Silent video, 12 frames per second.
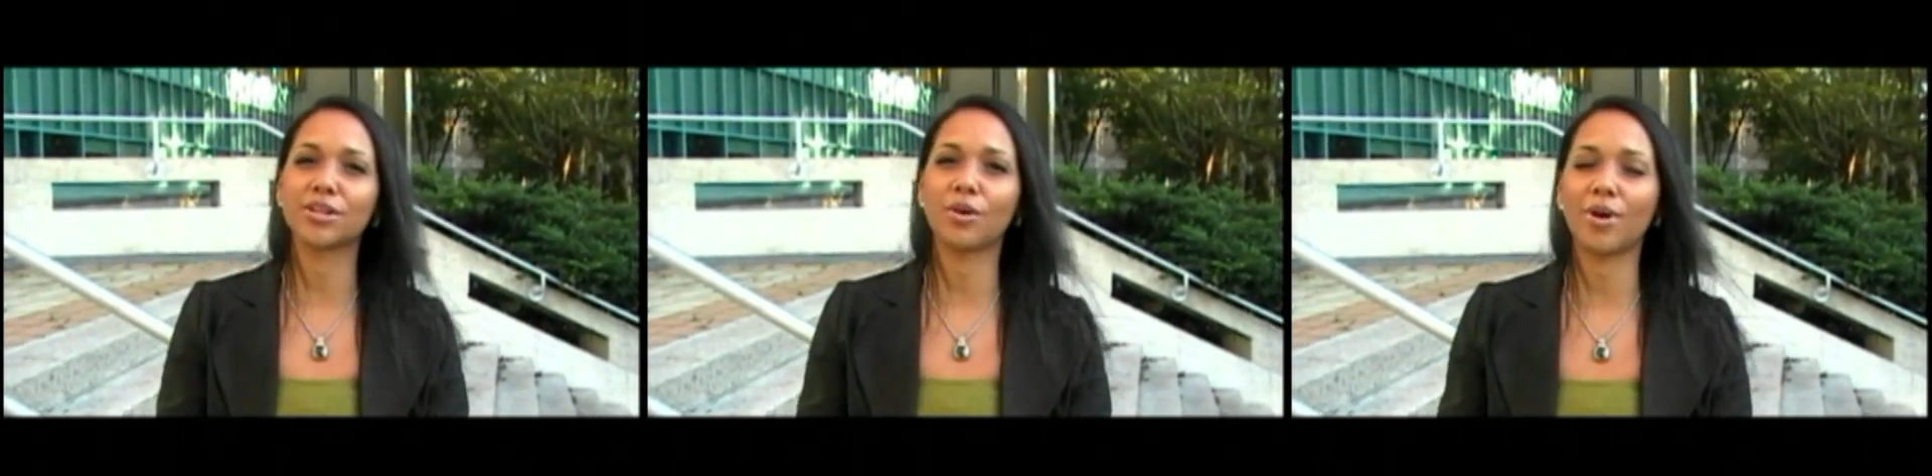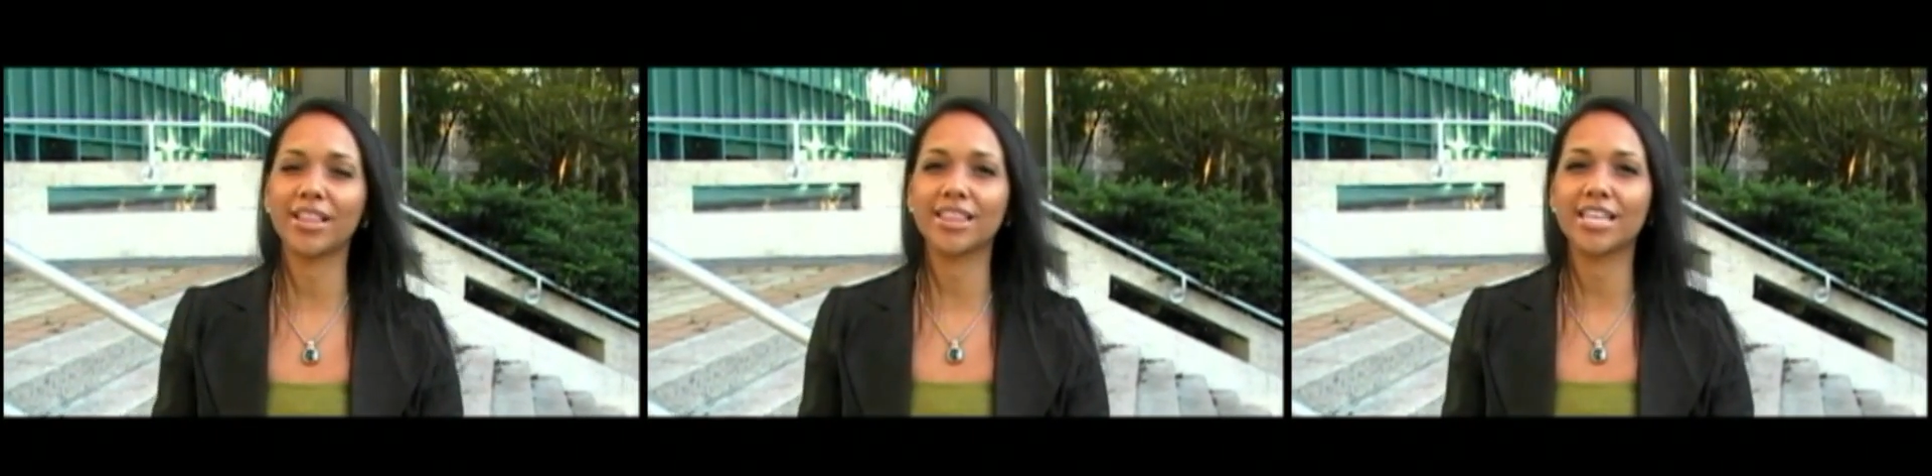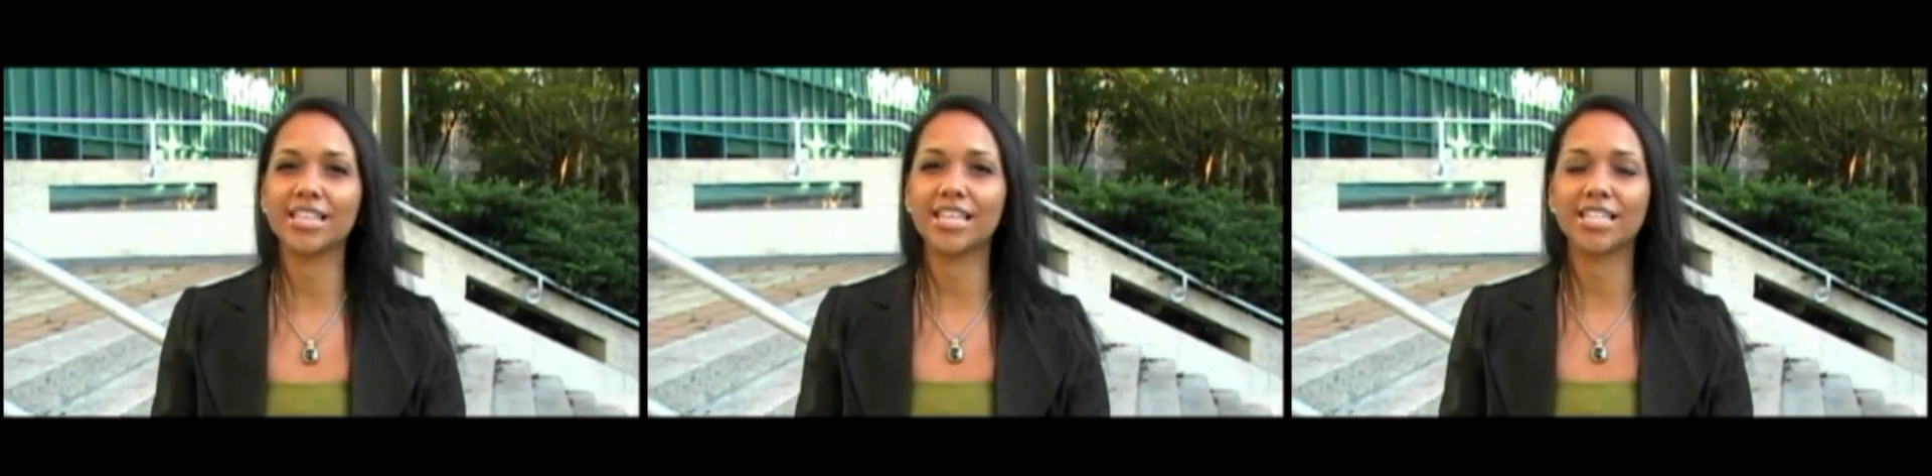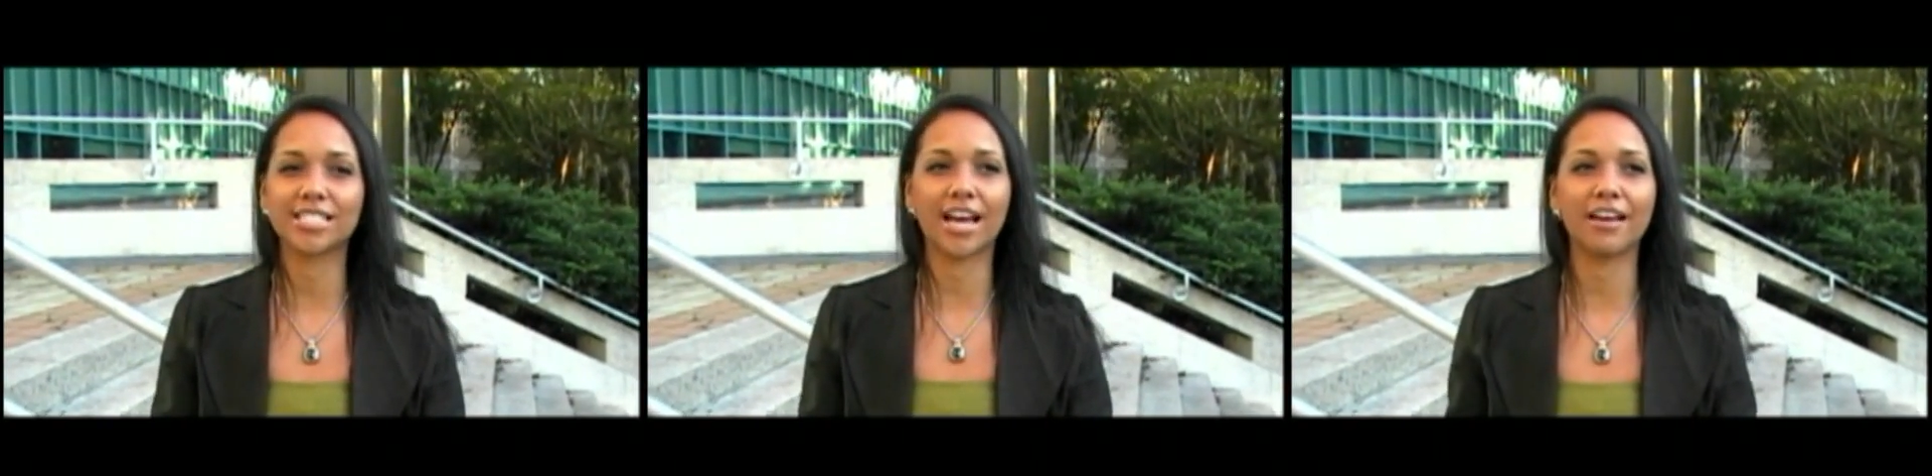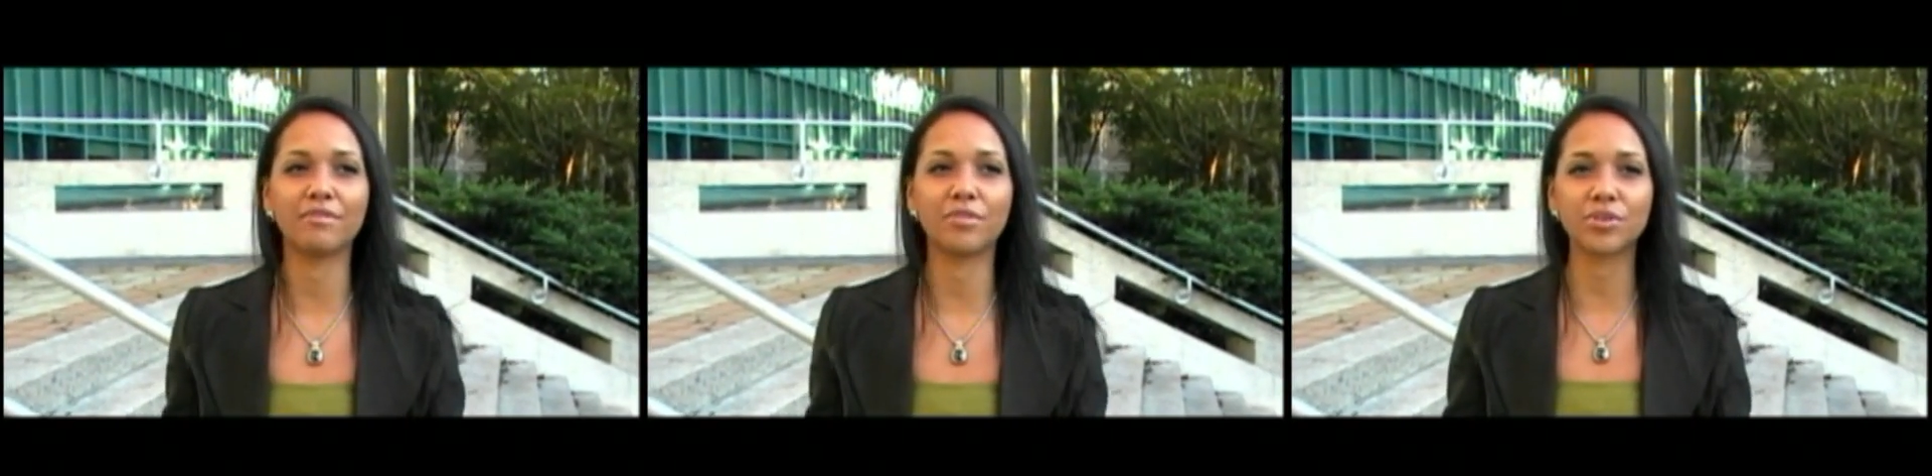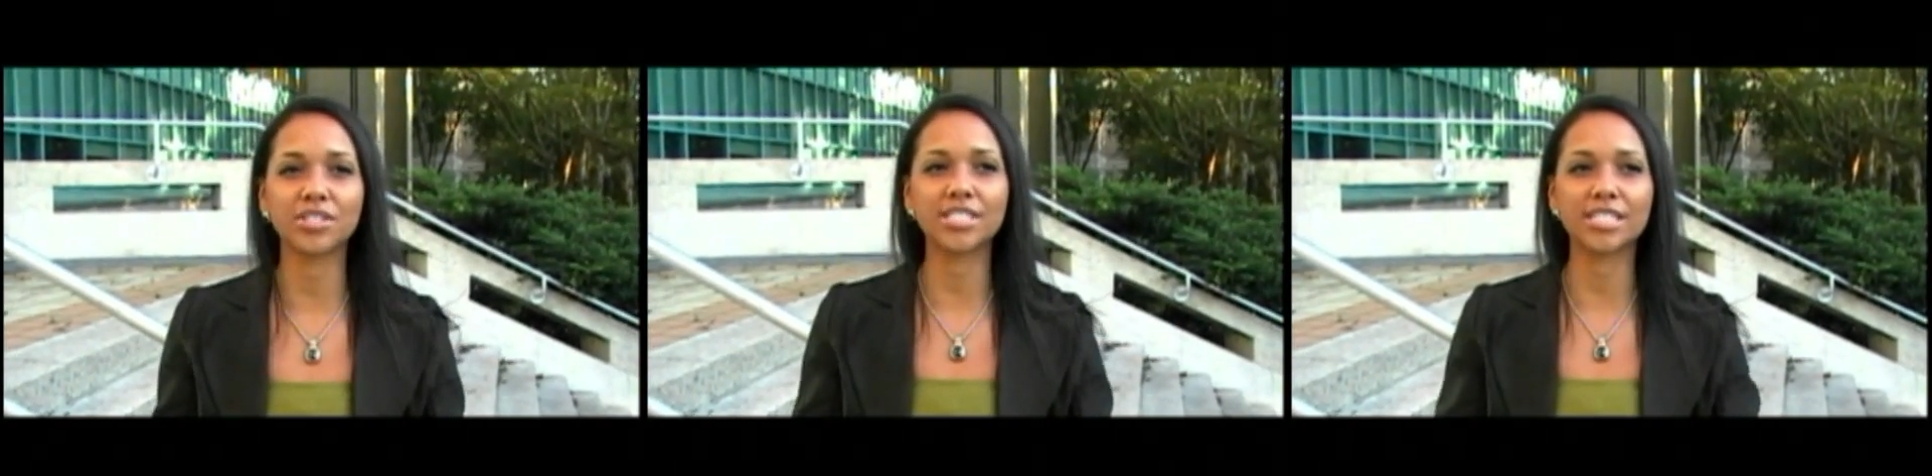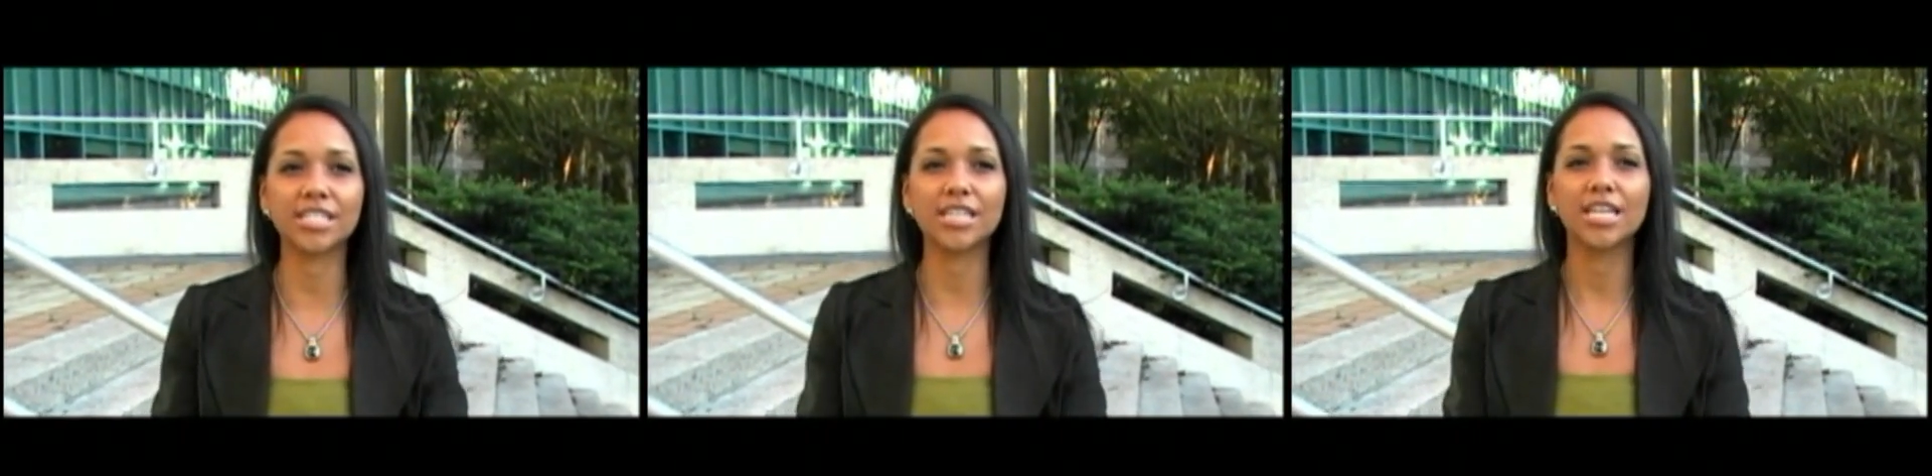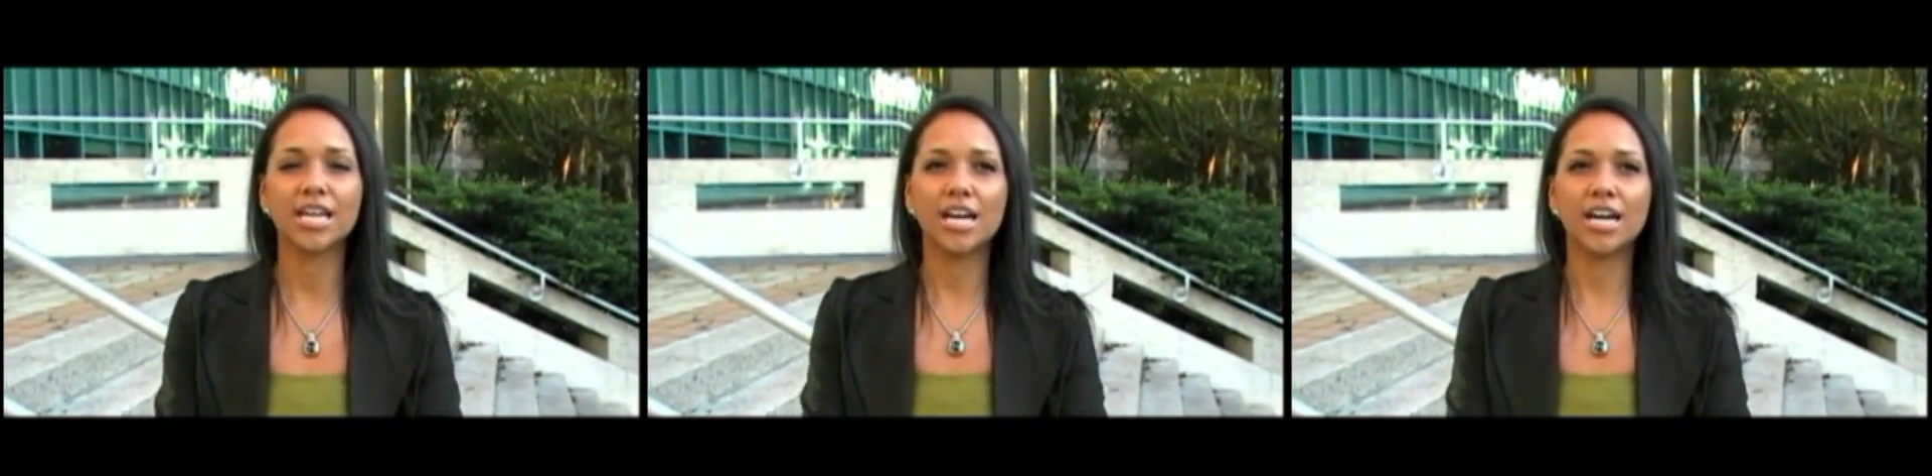So I think that diversity,
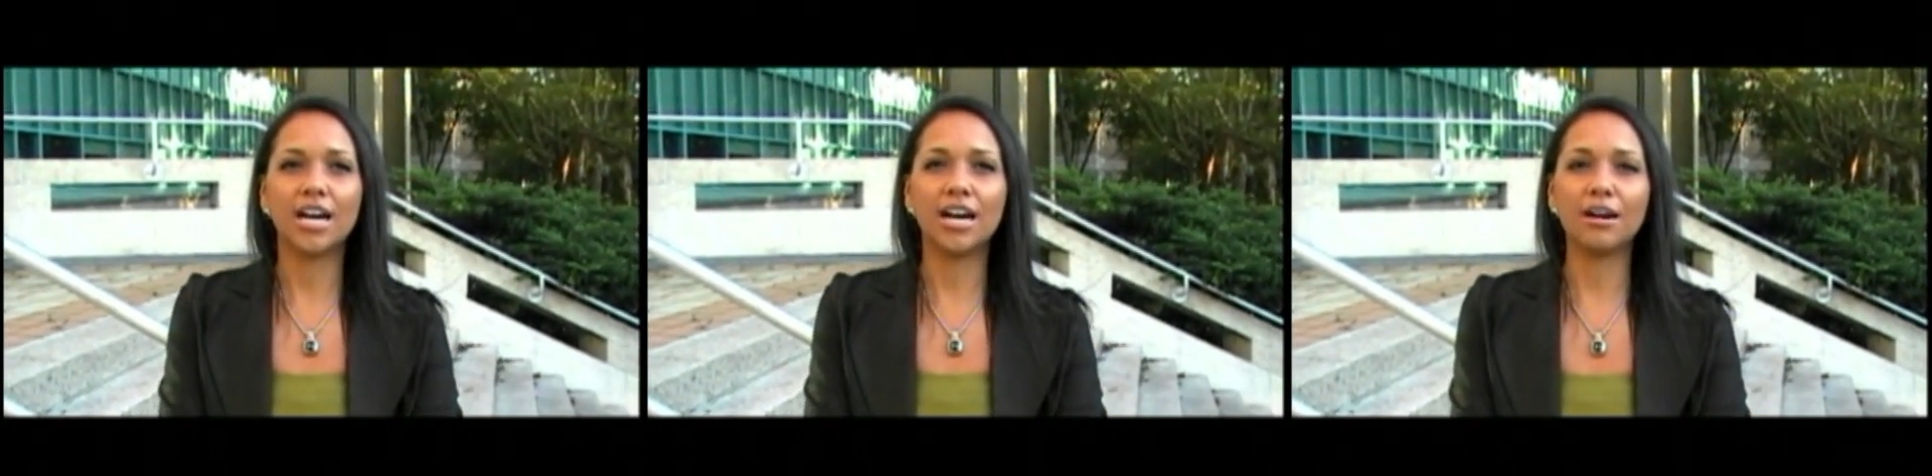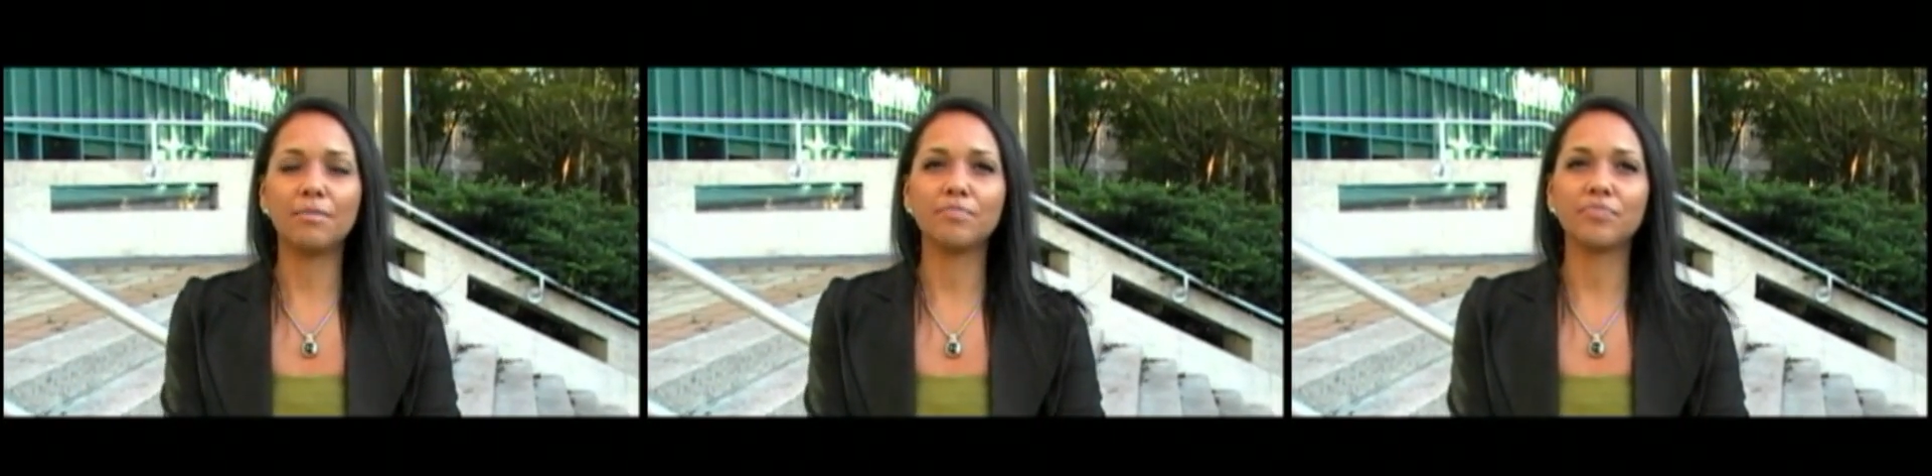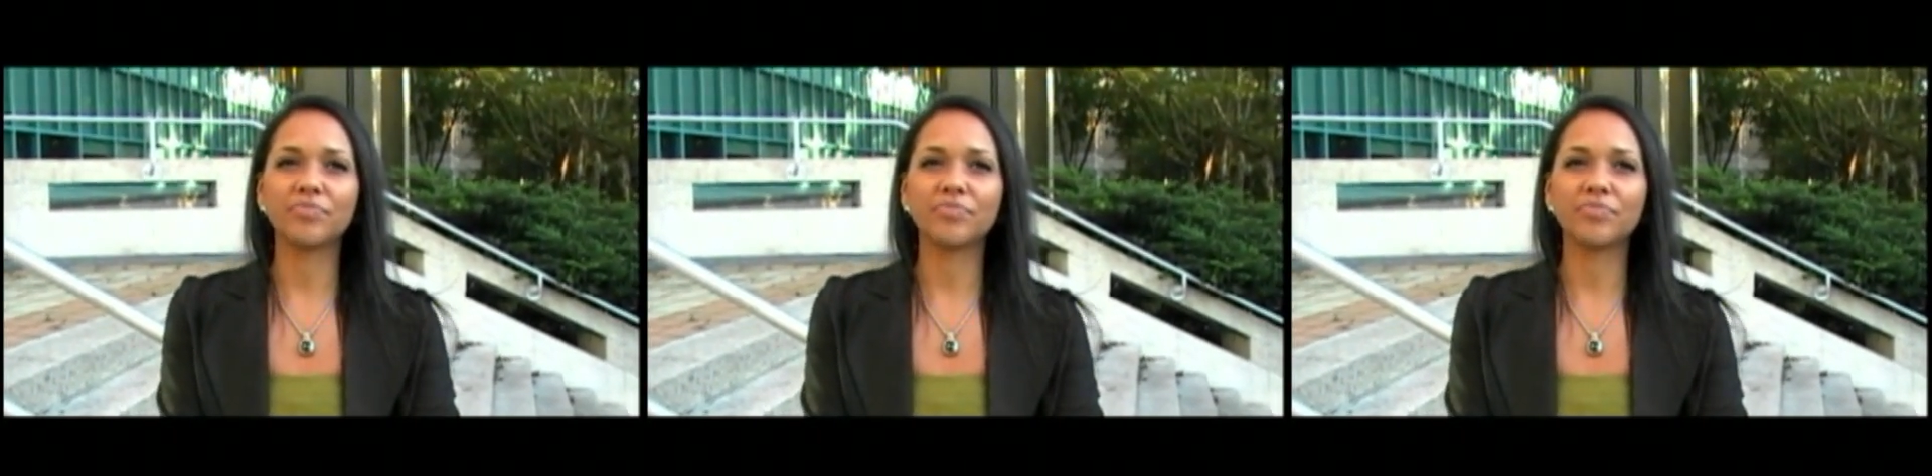um,